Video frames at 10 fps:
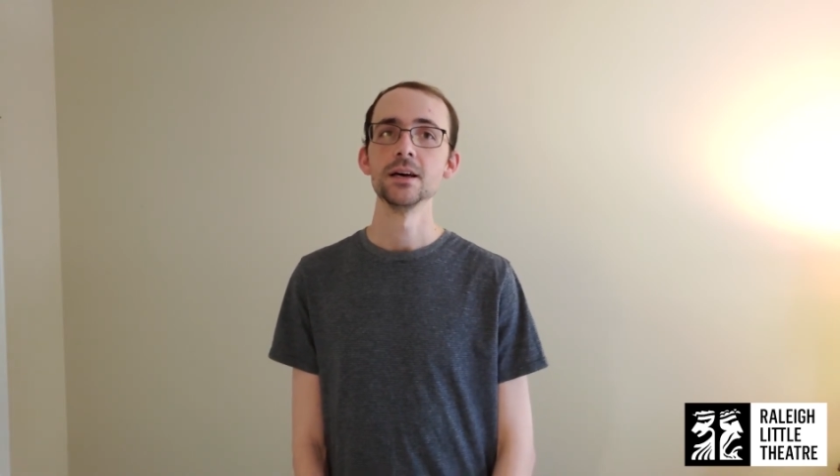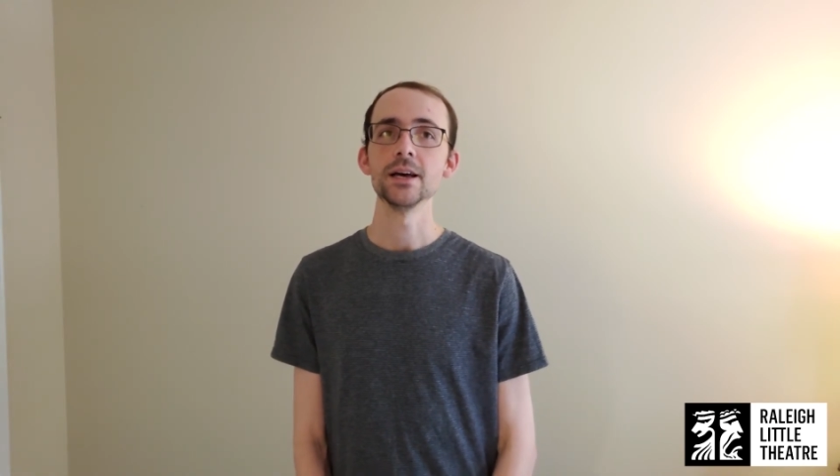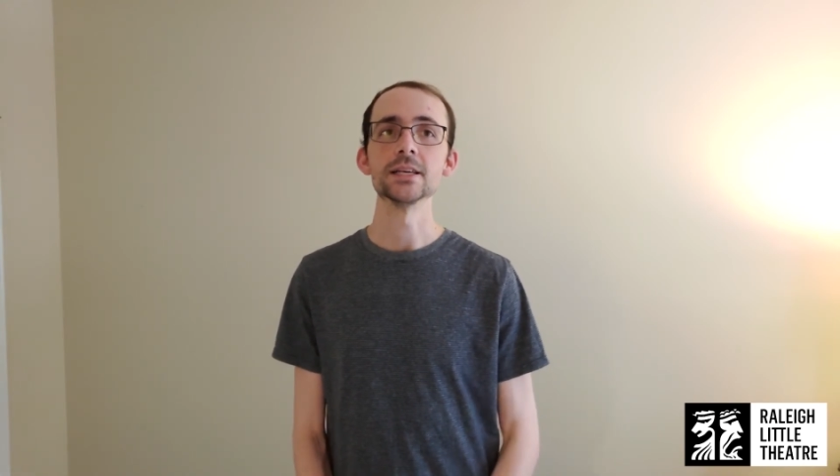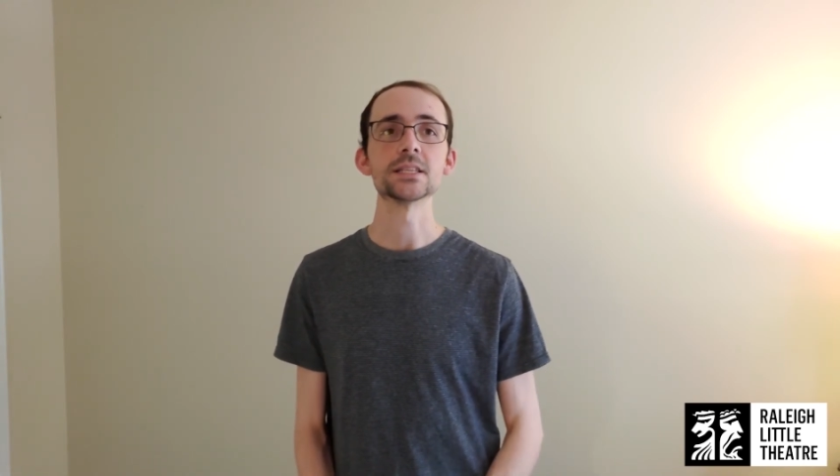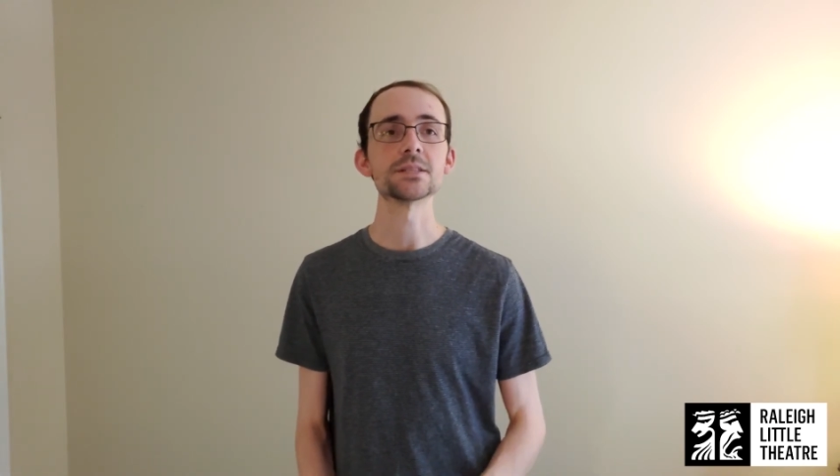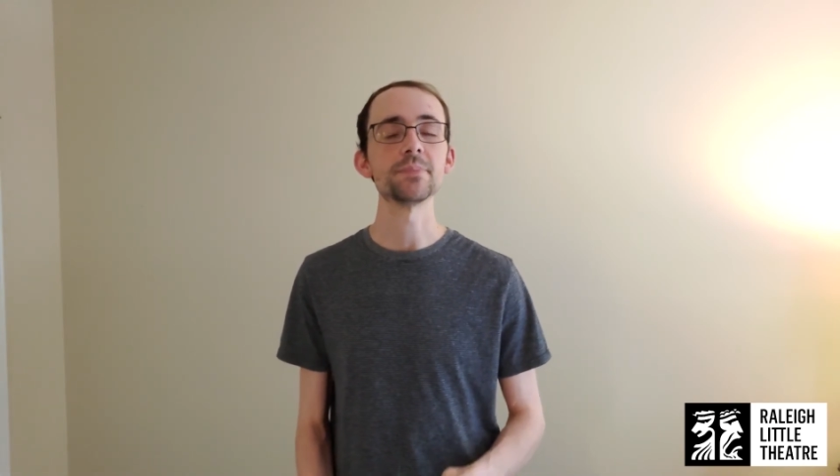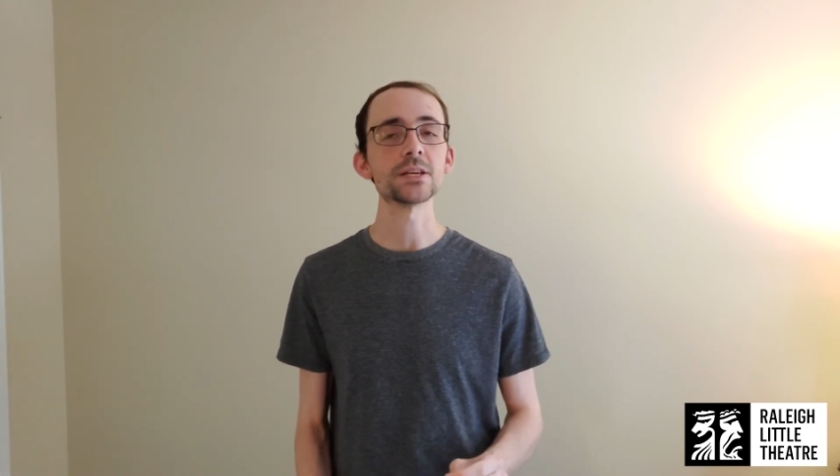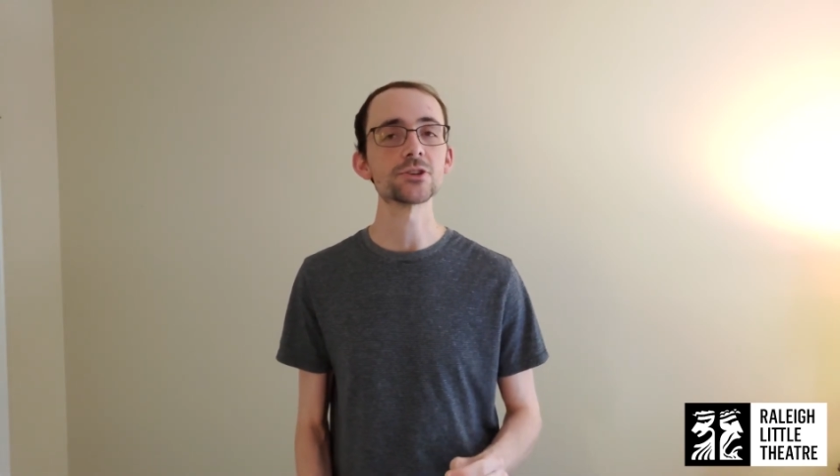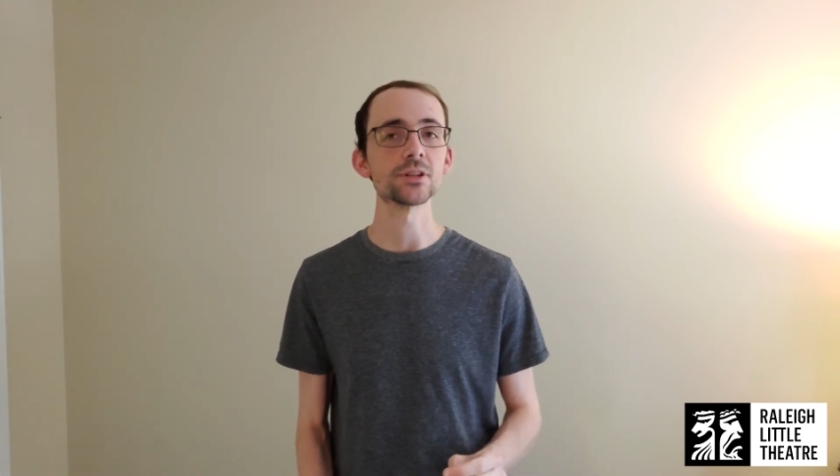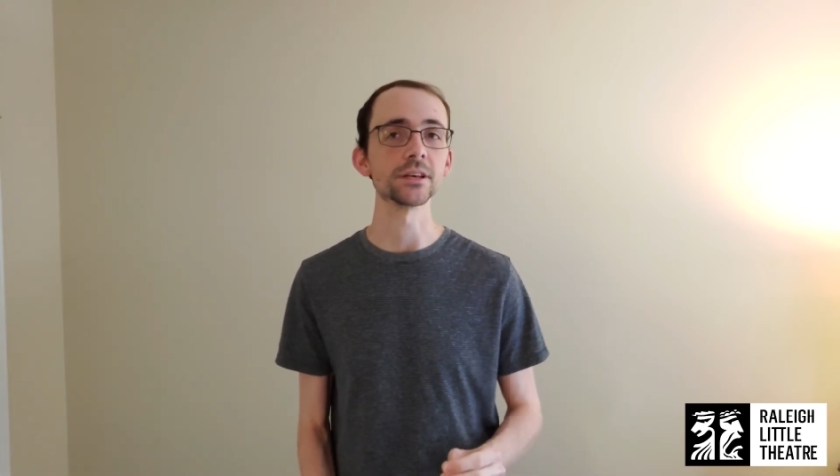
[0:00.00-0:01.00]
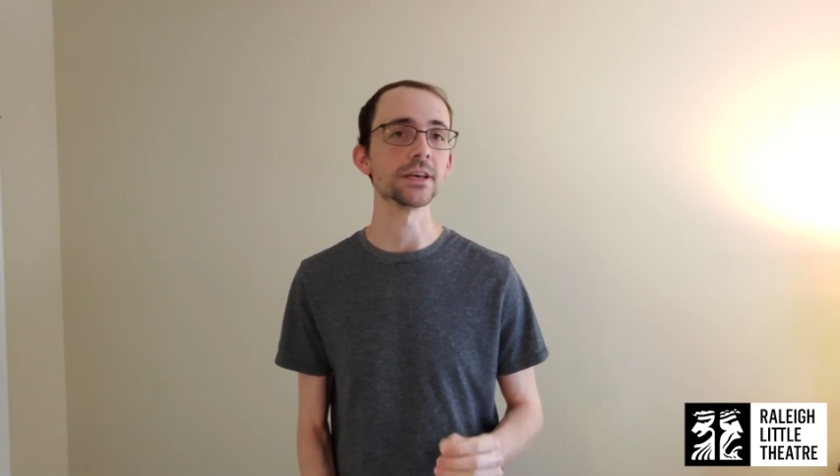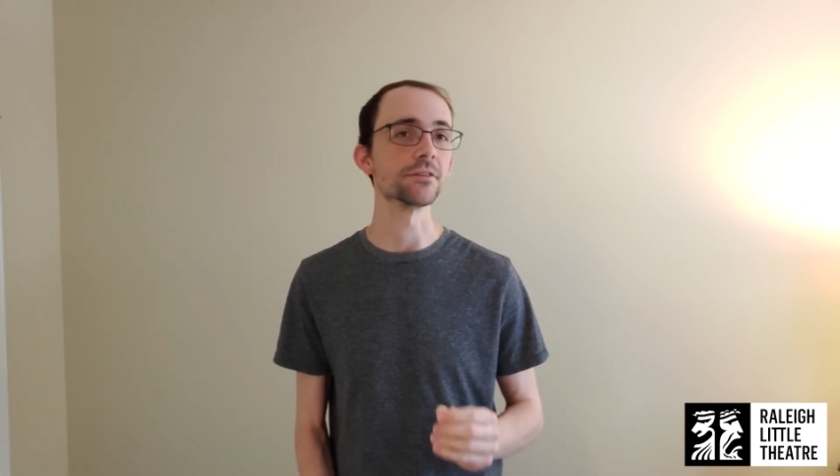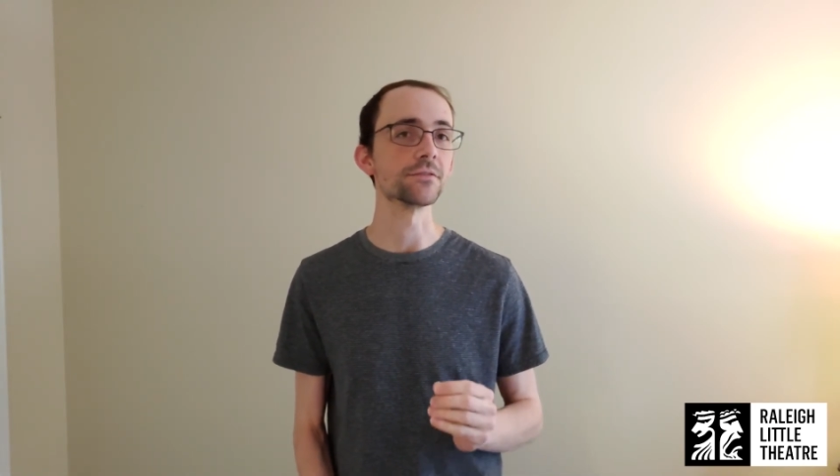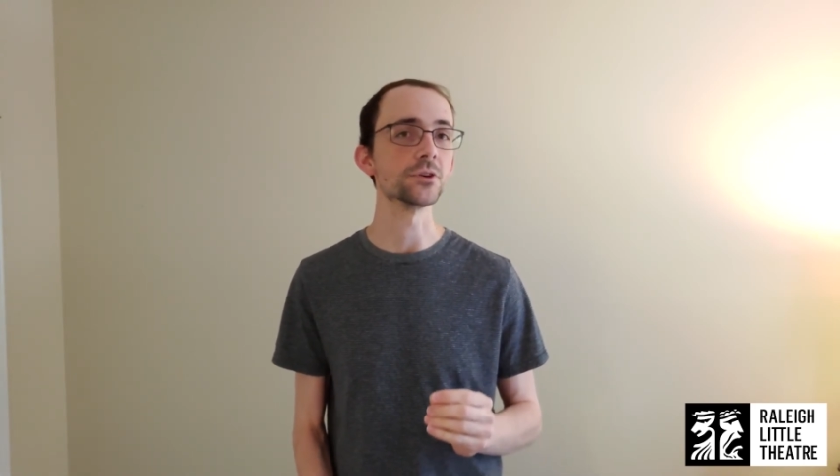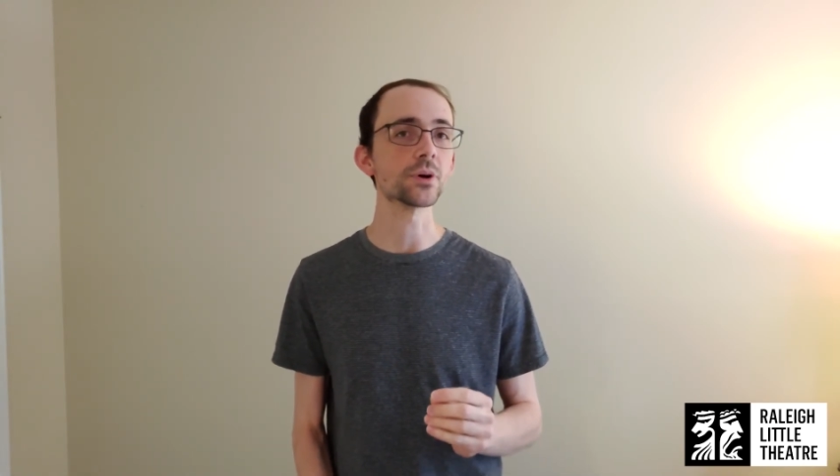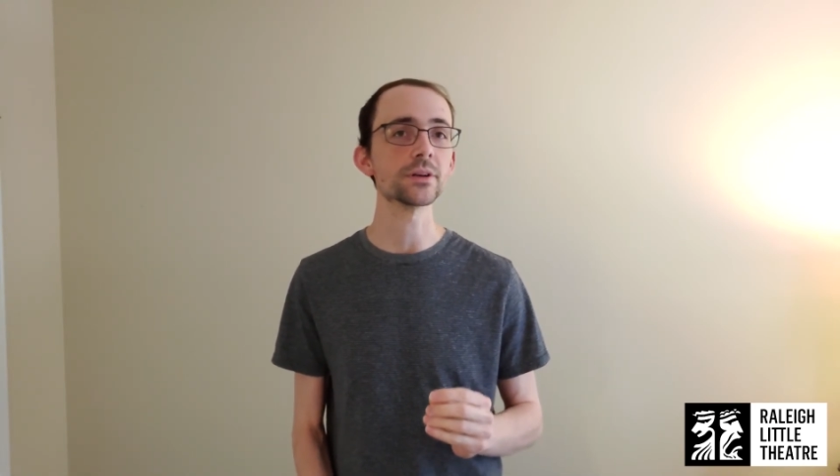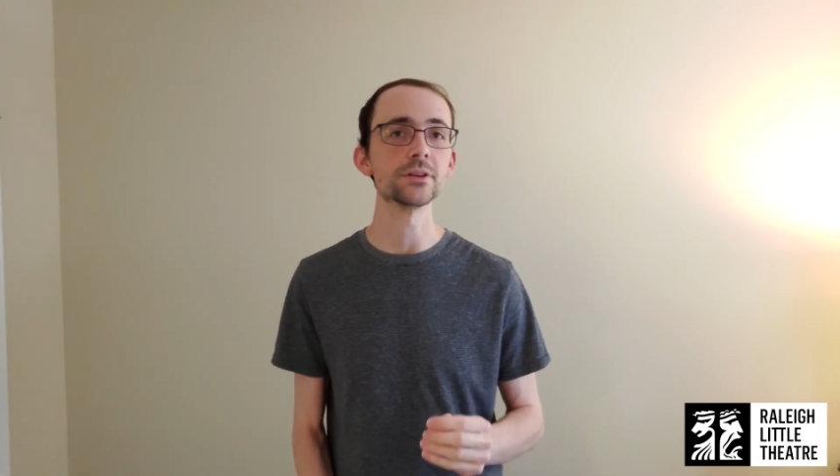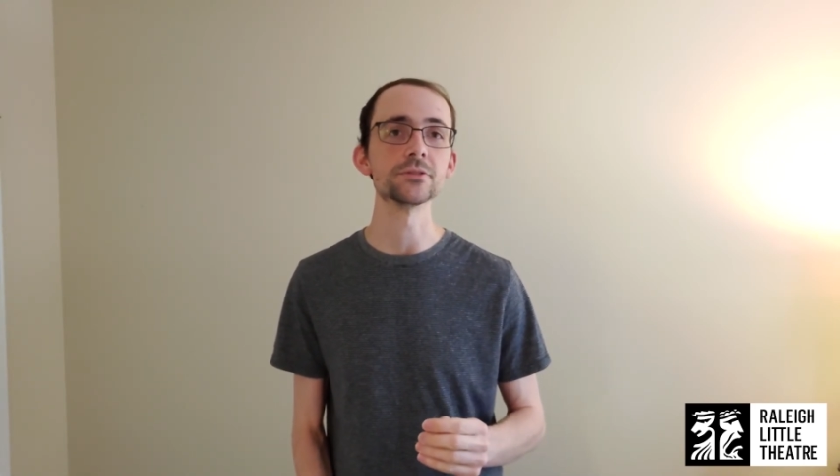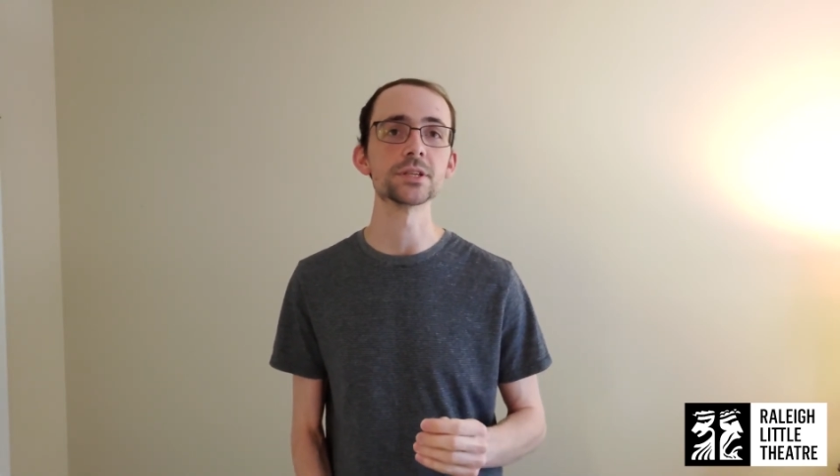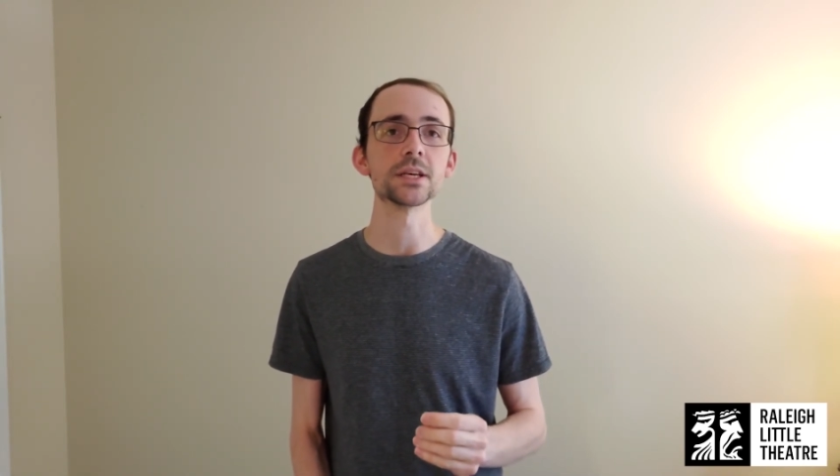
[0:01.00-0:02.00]
Especially if you are
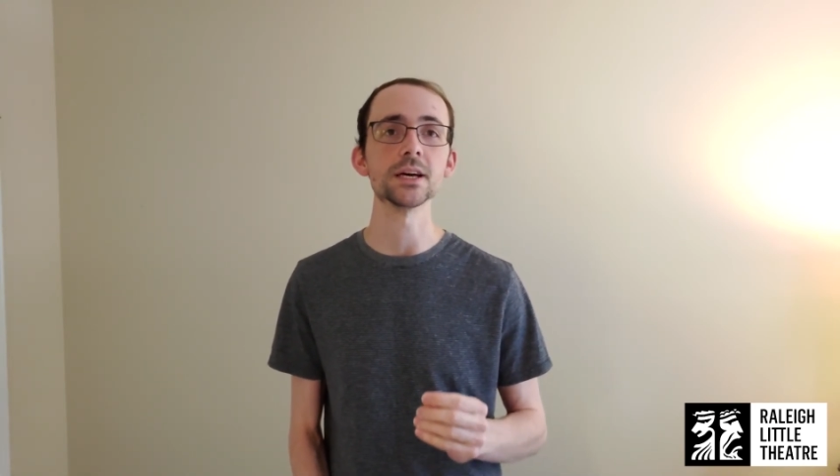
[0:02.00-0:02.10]
using